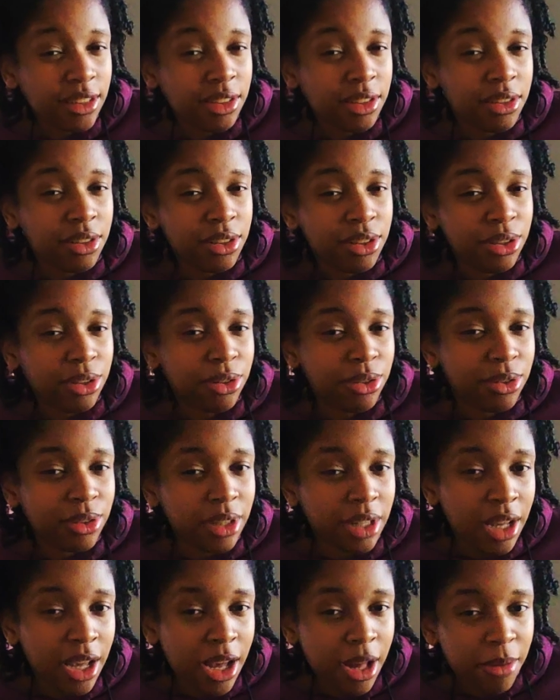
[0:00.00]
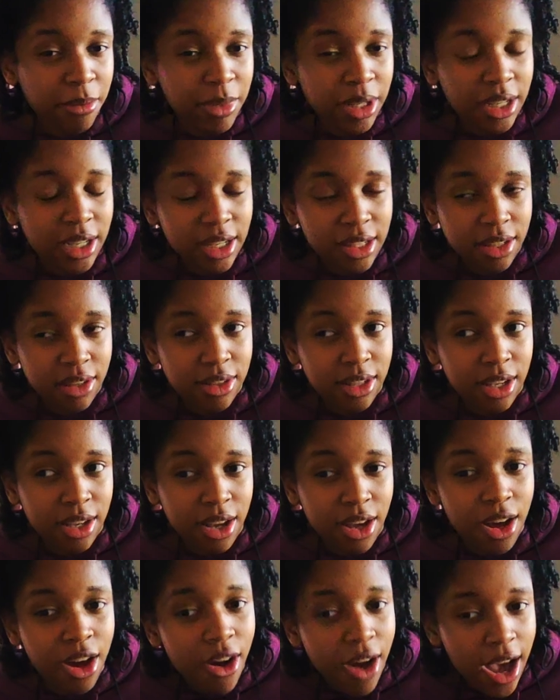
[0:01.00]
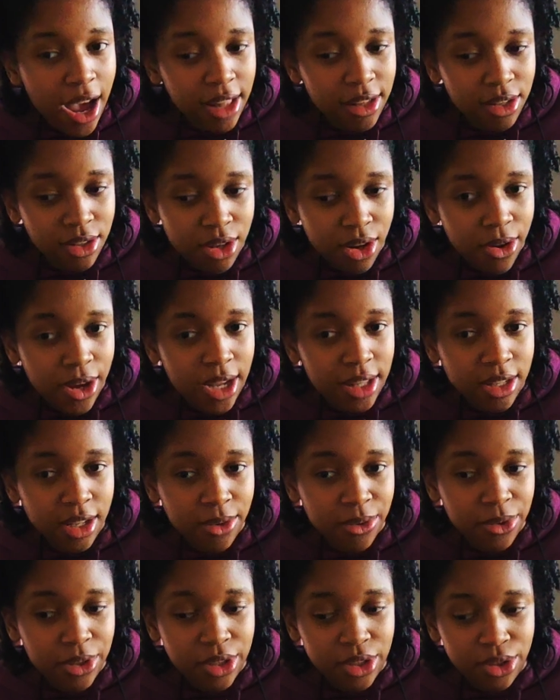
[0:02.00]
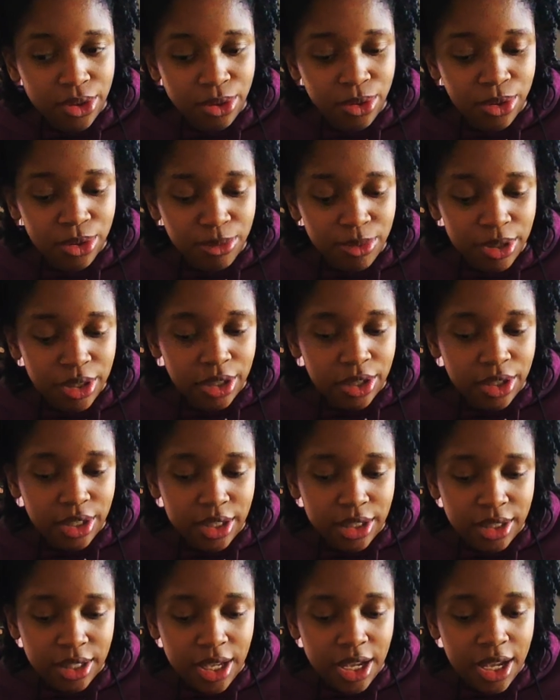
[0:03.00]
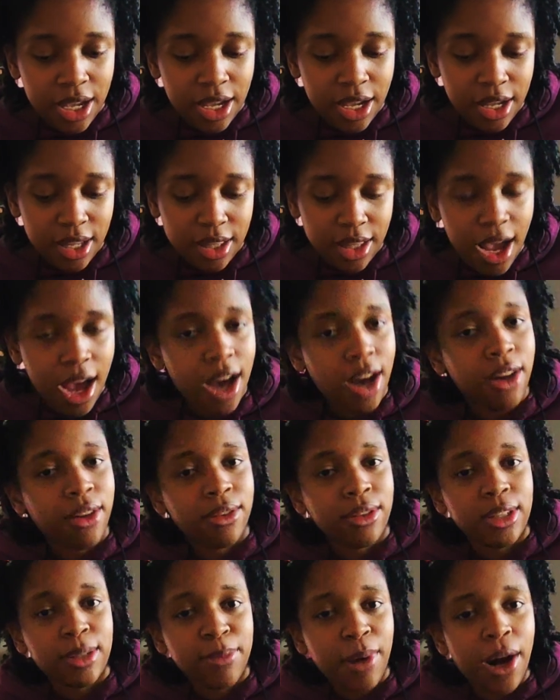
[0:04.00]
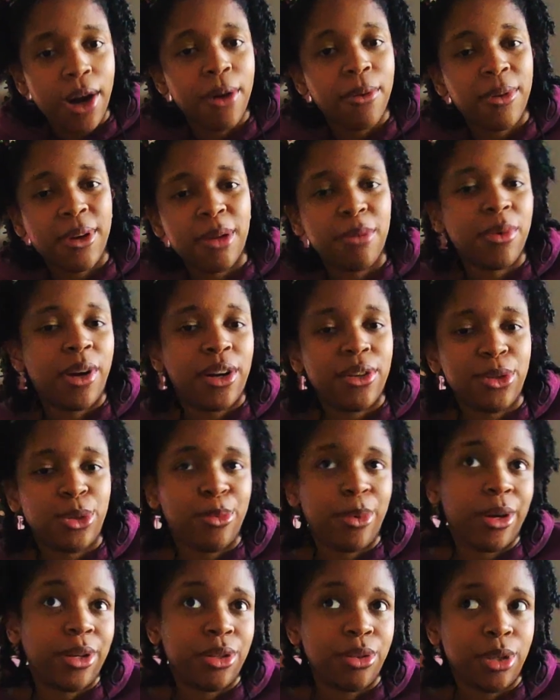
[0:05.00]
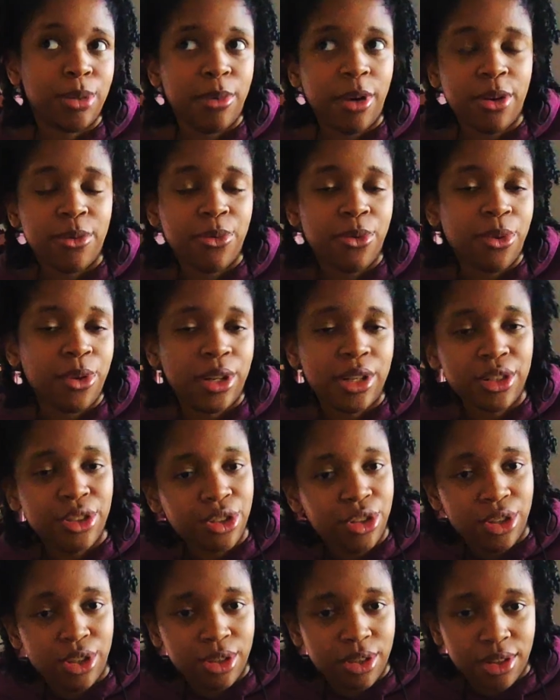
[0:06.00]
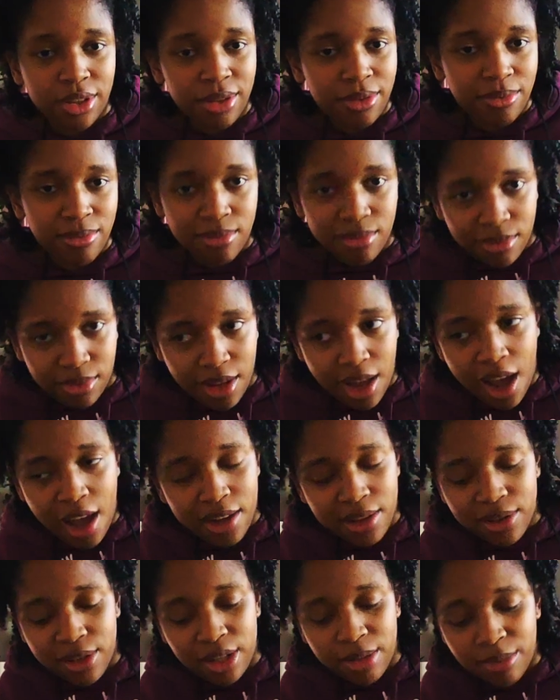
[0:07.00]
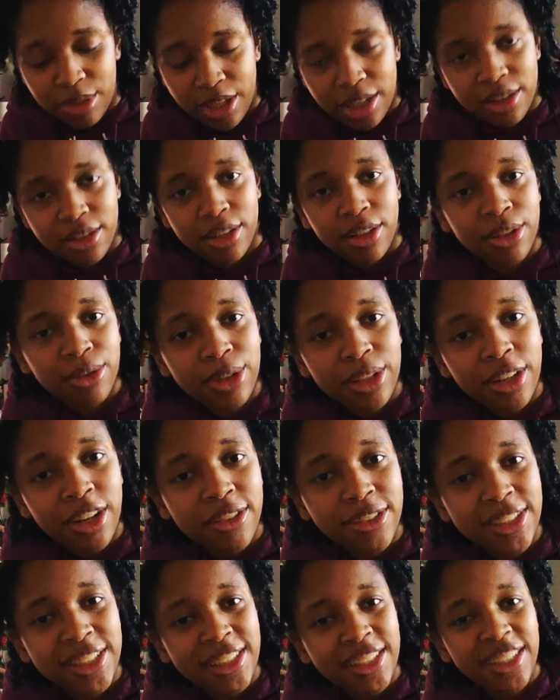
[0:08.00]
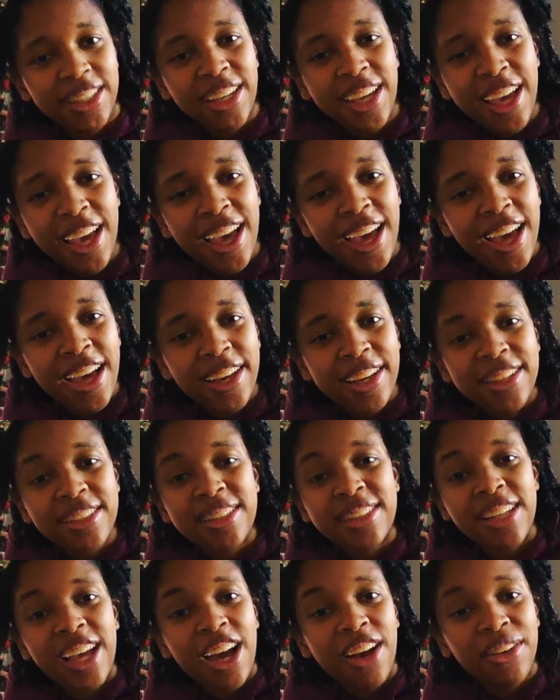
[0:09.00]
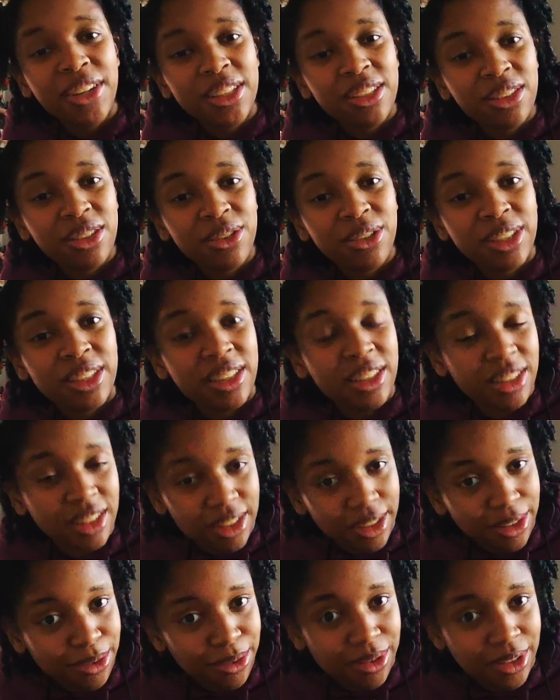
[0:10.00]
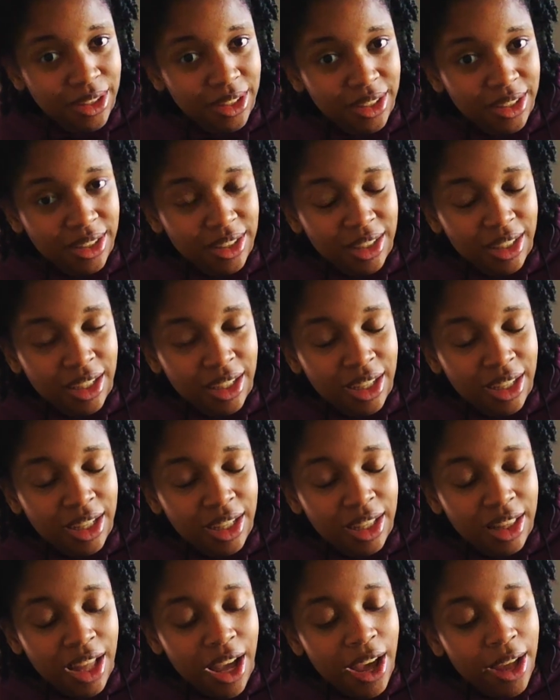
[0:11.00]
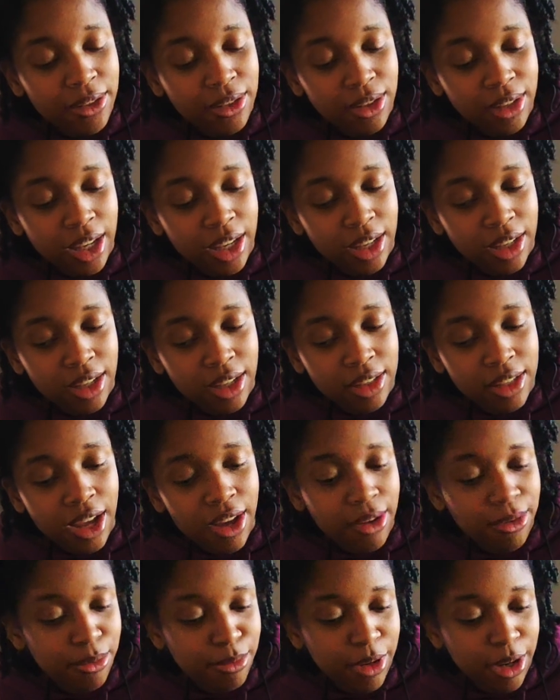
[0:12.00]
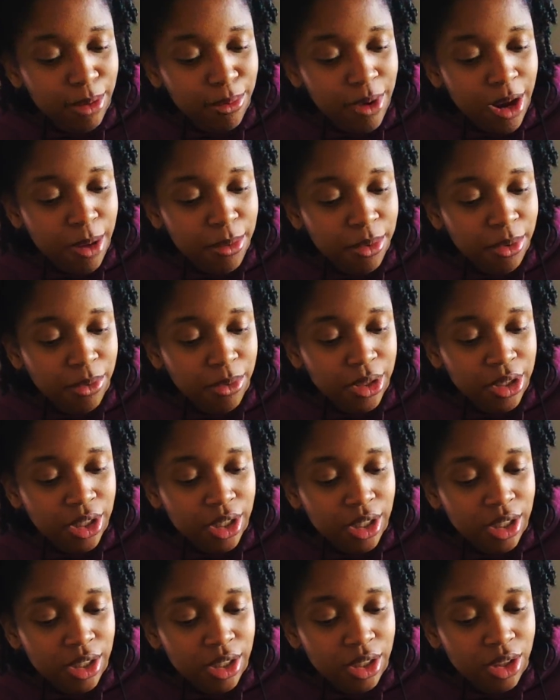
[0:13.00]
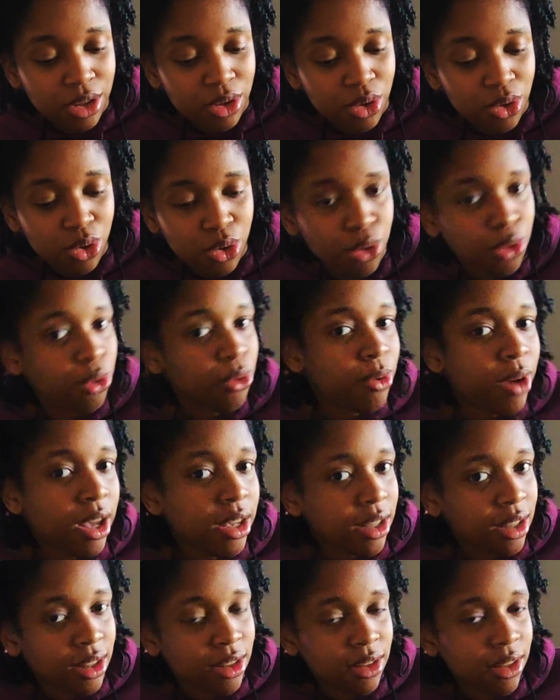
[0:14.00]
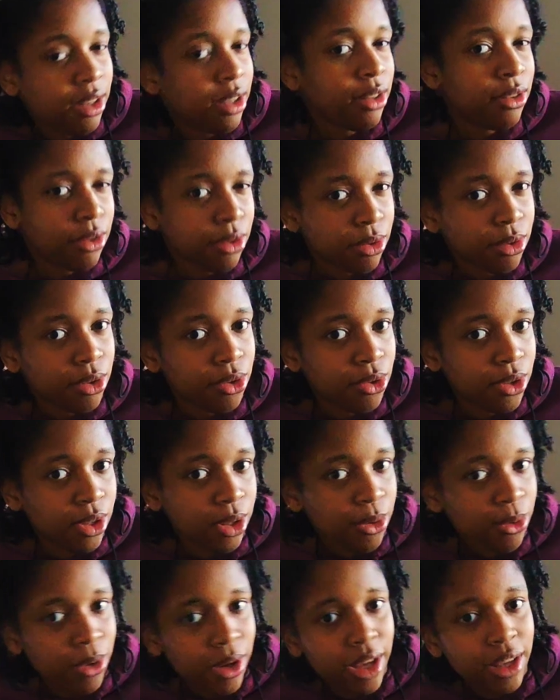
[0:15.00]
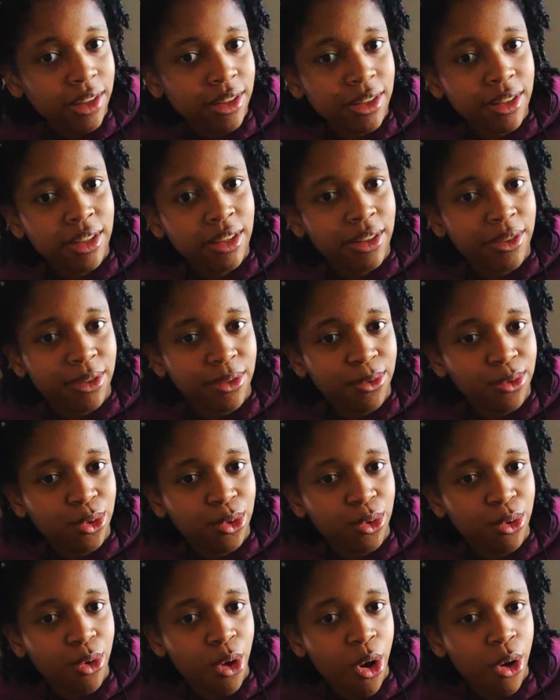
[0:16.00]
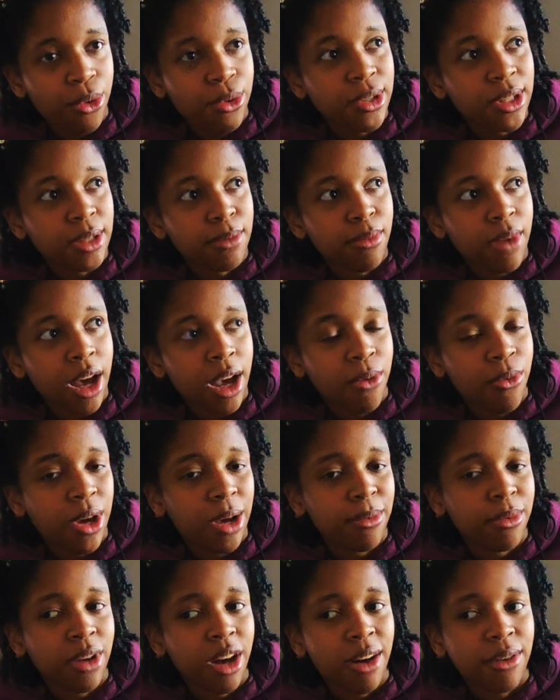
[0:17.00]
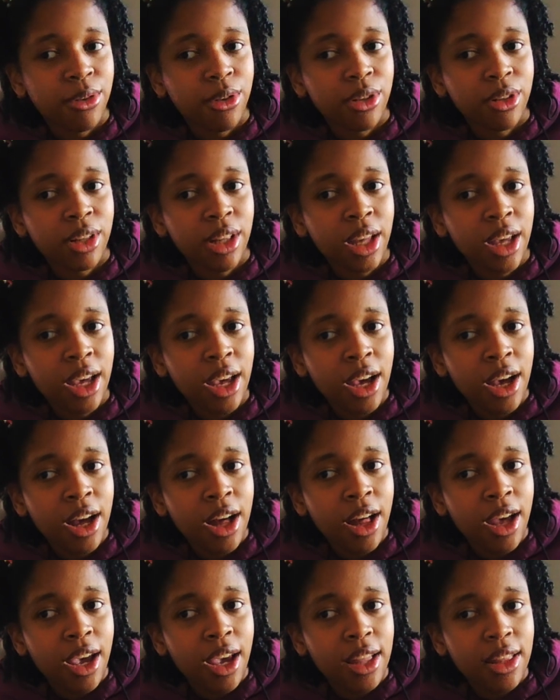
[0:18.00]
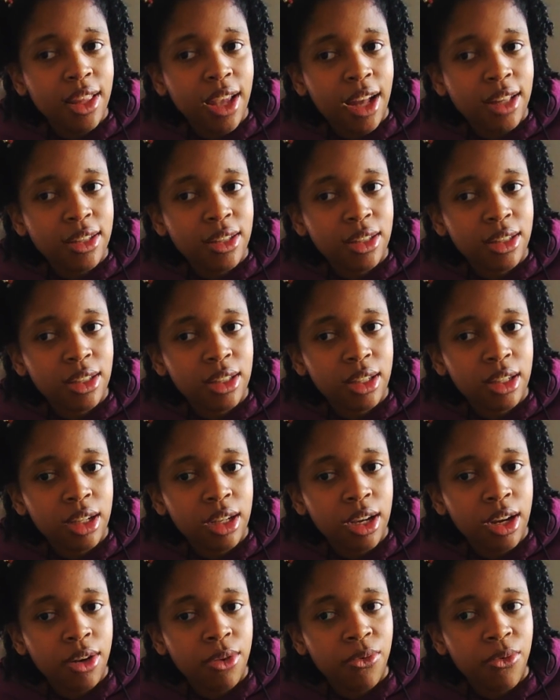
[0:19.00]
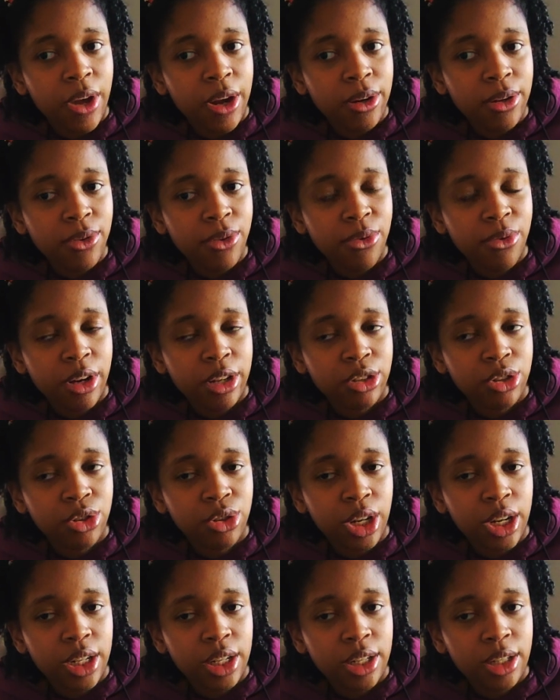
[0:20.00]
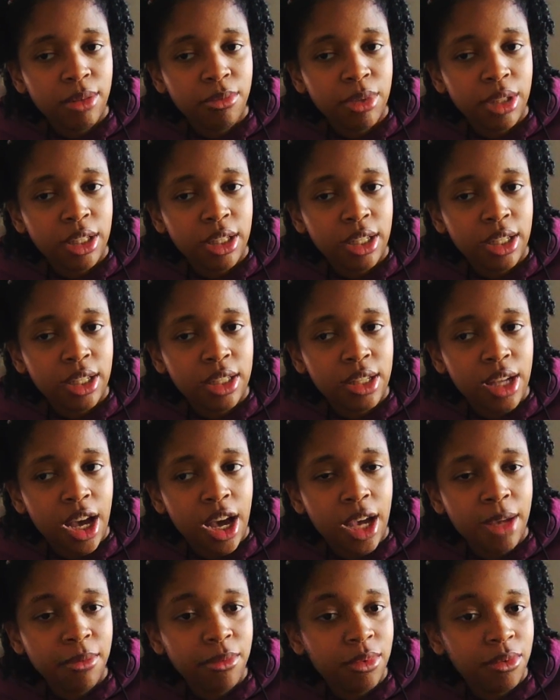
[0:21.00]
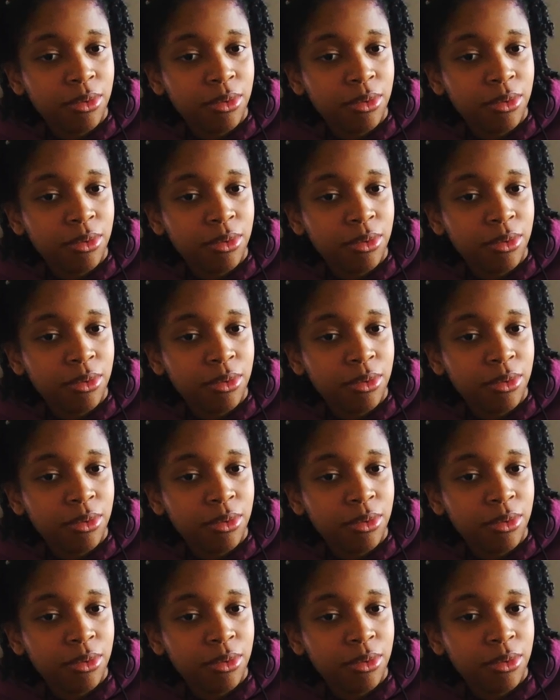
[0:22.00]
to do, because I was like, oh, I had this whole idea for this YouTube series, and now this part 1, part 2, part 3, part 4 is just not going to be continuing, honestly, because now we have to do a different, because now I have a bigger problem, which is, do I continue using Wix to host my web novel? And that's very frustrating, because I'm